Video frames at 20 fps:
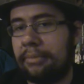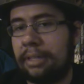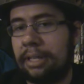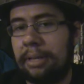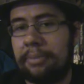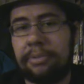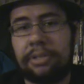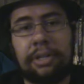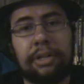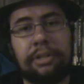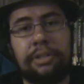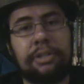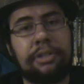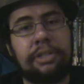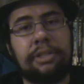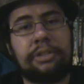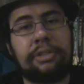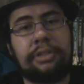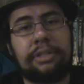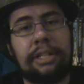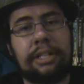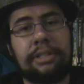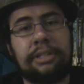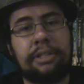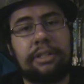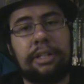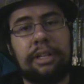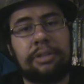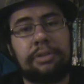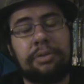I'm sorry, your sister Sansa
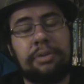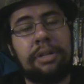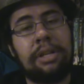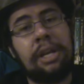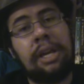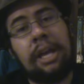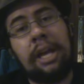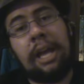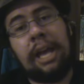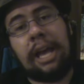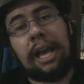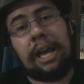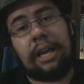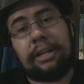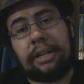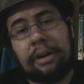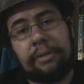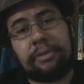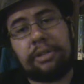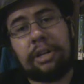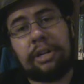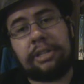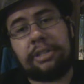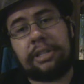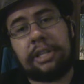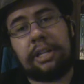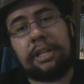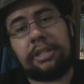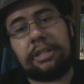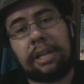cannot do it. And I never thought I'd
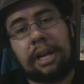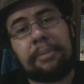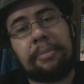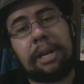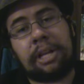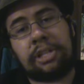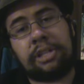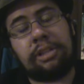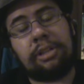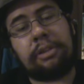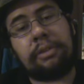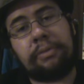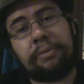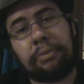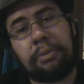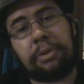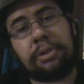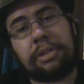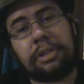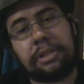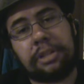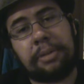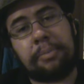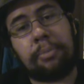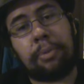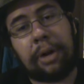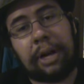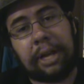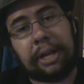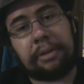say this, I'm actually looking forward to see
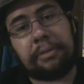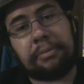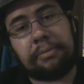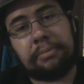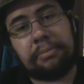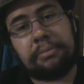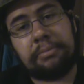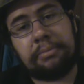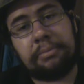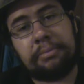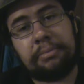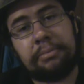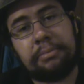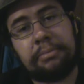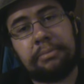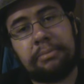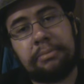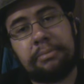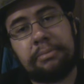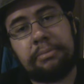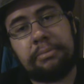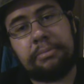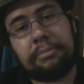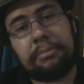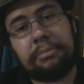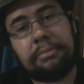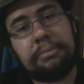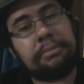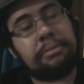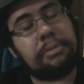Bran.
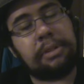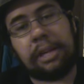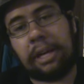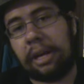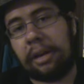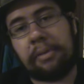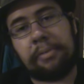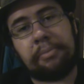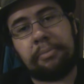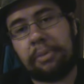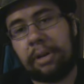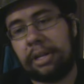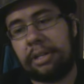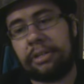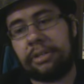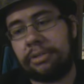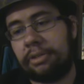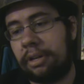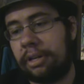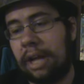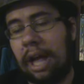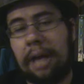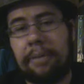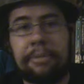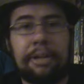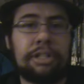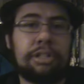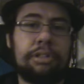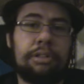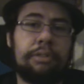Yeah, Brandon Stark,
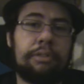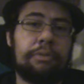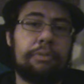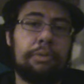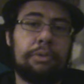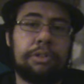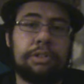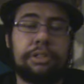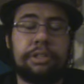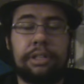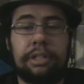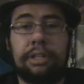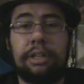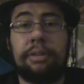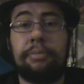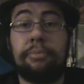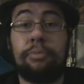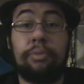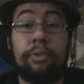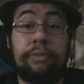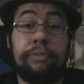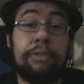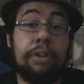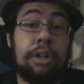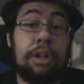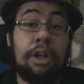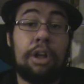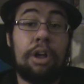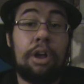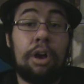I'm actually looking forward to seeing him with
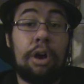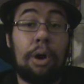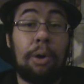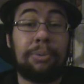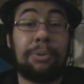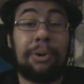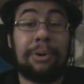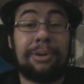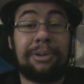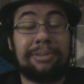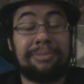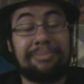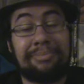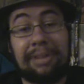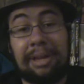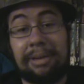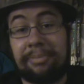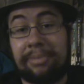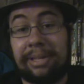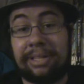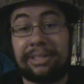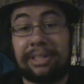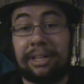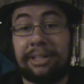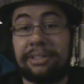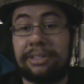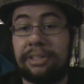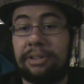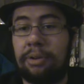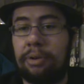Hodor. I'm excited
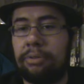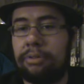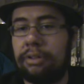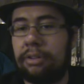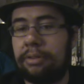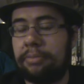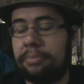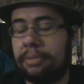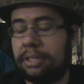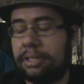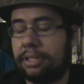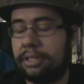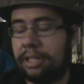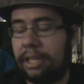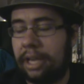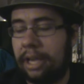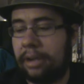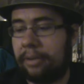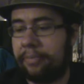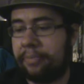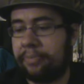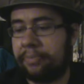to see Hodor, but yeah.